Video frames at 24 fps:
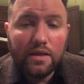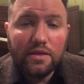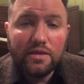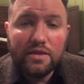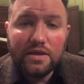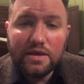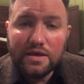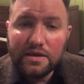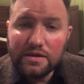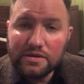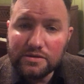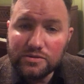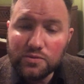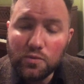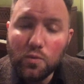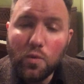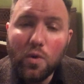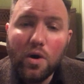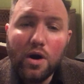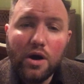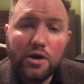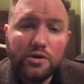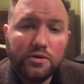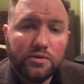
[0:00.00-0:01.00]
these
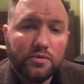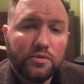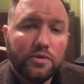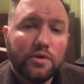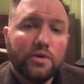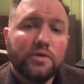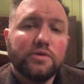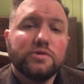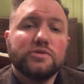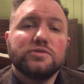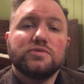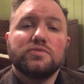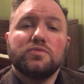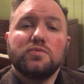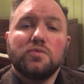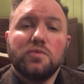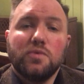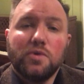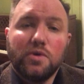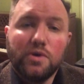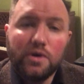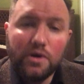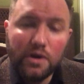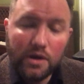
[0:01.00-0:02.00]
wanderers
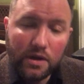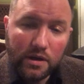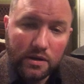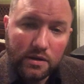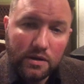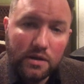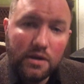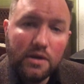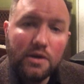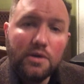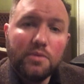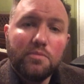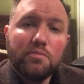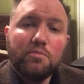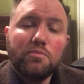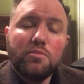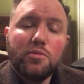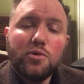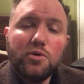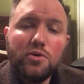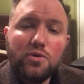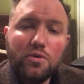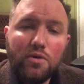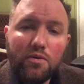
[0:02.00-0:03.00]
would
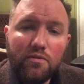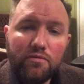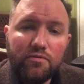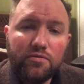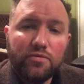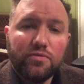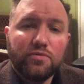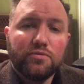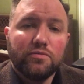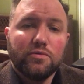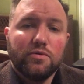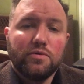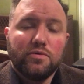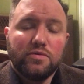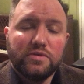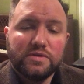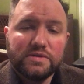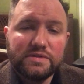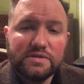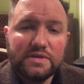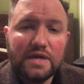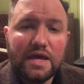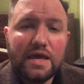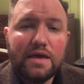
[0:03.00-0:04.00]
move through the
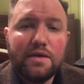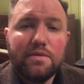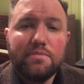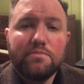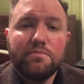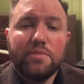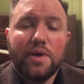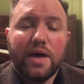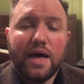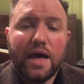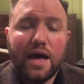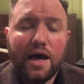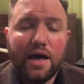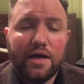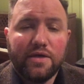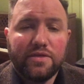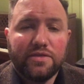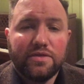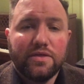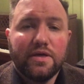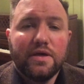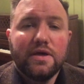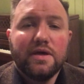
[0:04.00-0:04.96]
same path